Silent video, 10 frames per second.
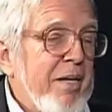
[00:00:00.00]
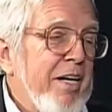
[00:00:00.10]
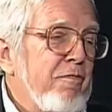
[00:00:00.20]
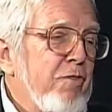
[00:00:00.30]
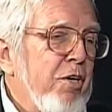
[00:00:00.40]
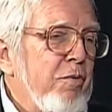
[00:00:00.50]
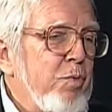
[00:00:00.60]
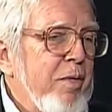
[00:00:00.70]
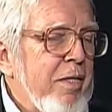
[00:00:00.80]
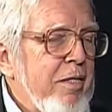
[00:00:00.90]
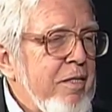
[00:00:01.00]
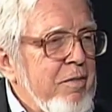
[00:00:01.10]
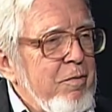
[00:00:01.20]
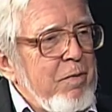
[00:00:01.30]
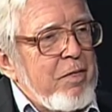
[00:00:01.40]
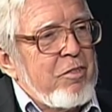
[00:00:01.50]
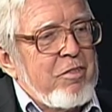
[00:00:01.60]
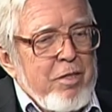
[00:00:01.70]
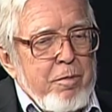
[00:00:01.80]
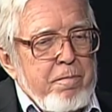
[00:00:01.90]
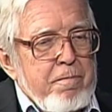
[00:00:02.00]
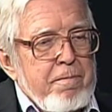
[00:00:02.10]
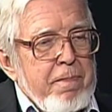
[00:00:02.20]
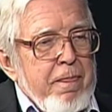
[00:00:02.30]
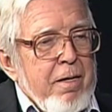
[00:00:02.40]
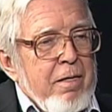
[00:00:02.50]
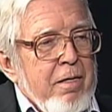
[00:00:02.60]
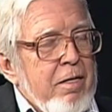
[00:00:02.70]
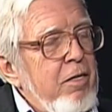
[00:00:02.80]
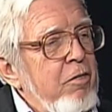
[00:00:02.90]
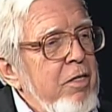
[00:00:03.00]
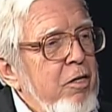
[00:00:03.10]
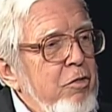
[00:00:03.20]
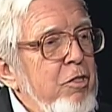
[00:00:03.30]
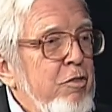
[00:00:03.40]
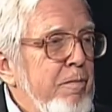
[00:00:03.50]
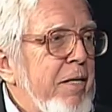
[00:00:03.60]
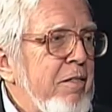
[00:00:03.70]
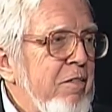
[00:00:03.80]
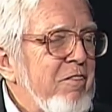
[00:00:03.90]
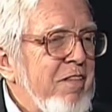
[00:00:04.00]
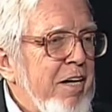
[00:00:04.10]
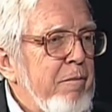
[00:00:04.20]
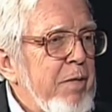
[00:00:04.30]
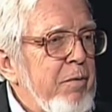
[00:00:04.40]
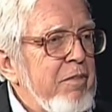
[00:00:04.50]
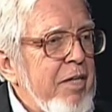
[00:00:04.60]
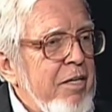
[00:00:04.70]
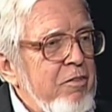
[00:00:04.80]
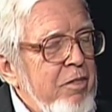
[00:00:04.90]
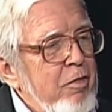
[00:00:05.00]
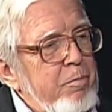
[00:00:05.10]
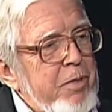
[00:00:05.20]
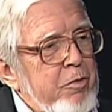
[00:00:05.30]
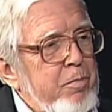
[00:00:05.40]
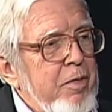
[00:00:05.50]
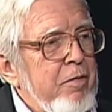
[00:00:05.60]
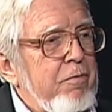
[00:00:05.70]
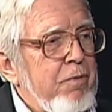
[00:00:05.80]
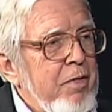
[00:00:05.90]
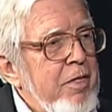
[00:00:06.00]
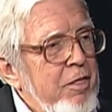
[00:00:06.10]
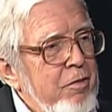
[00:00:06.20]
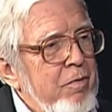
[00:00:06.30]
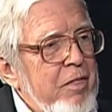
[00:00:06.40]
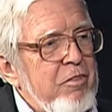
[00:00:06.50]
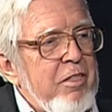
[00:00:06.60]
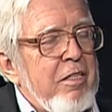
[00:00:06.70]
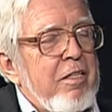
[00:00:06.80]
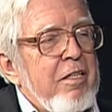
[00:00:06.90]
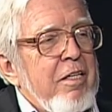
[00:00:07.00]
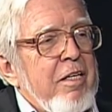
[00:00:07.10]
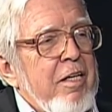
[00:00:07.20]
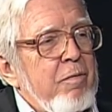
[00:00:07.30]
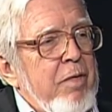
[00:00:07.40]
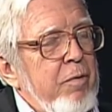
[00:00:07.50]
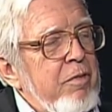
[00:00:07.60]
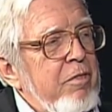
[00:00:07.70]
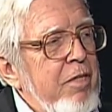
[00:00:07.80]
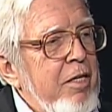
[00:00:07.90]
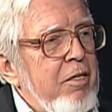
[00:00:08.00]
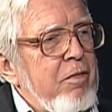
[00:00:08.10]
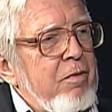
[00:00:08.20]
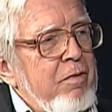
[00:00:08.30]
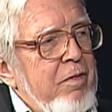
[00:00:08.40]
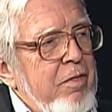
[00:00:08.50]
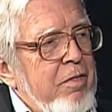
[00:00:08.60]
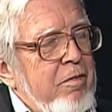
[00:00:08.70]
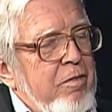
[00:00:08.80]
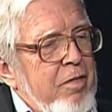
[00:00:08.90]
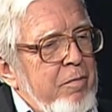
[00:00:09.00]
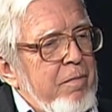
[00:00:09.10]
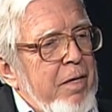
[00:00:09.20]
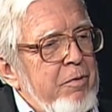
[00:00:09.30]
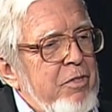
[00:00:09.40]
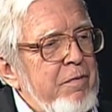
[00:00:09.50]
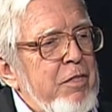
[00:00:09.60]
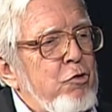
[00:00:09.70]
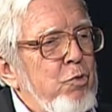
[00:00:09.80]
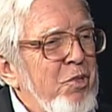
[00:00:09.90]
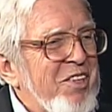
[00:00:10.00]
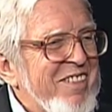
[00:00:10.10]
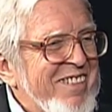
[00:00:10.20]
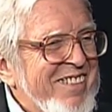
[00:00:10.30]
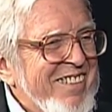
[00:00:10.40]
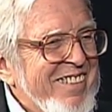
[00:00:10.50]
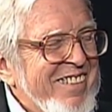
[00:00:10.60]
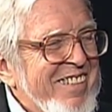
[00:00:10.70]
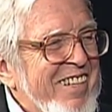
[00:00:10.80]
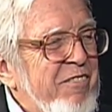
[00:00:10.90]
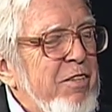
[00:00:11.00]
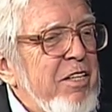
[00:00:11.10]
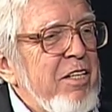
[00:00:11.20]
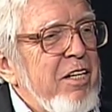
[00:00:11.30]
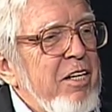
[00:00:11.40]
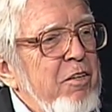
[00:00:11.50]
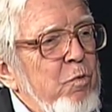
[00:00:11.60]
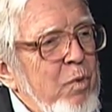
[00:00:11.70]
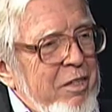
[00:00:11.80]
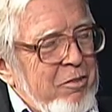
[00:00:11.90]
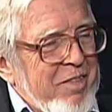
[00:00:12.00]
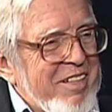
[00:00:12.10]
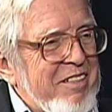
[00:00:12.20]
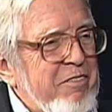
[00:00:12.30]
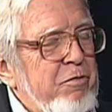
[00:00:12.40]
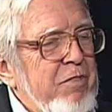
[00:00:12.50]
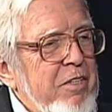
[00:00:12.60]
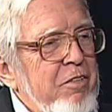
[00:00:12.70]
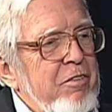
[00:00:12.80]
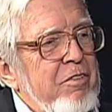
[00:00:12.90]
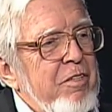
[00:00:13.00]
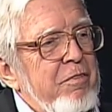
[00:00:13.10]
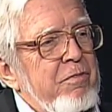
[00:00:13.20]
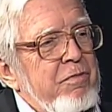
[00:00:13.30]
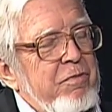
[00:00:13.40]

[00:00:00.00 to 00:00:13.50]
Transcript: I got involved with it was a year ago, just about this time. I was asked to go to Pittsburgh for another reason. And when I was there, I was given a tour of the well drilling fields of